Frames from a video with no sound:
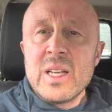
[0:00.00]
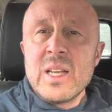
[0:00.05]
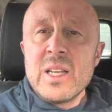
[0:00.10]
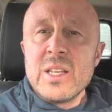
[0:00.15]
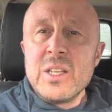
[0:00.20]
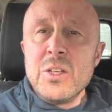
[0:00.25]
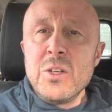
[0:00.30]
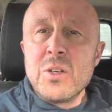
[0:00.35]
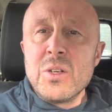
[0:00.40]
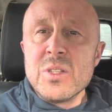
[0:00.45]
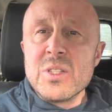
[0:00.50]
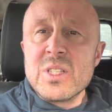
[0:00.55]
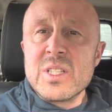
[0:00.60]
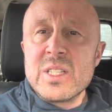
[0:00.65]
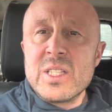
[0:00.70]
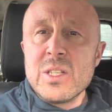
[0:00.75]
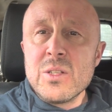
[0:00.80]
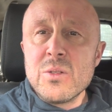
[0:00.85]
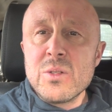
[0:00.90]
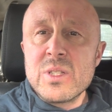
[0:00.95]
You can
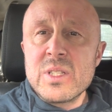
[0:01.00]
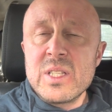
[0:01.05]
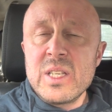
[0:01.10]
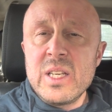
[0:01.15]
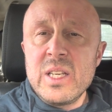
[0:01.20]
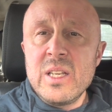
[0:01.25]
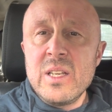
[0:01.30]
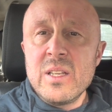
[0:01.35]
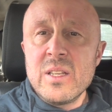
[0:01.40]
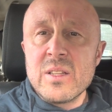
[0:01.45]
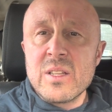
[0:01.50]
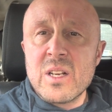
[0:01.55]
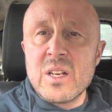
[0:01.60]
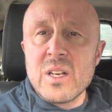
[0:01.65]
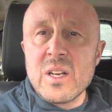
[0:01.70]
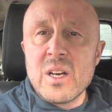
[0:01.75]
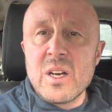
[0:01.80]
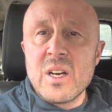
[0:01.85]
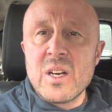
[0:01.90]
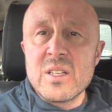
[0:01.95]
still see the
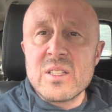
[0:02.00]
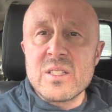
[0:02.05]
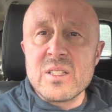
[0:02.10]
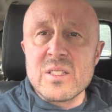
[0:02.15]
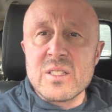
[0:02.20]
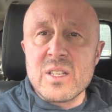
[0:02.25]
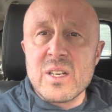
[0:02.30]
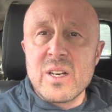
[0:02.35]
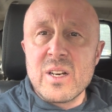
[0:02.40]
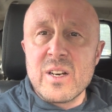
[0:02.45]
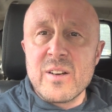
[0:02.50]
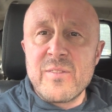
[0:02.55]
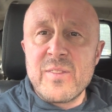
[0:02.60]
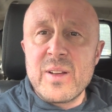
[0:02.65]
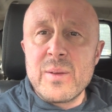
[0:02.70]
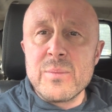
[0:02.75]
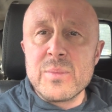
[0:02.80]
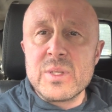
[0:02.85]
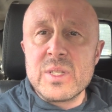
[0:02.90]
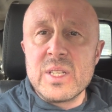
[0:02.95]
glass as half
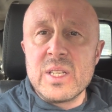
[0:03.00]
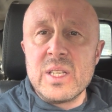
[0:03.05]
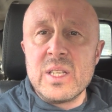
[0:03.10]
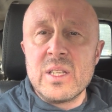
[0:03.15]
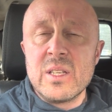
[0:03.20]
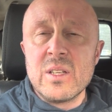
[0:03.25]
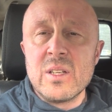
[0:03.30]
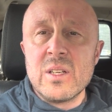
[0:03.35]
empty.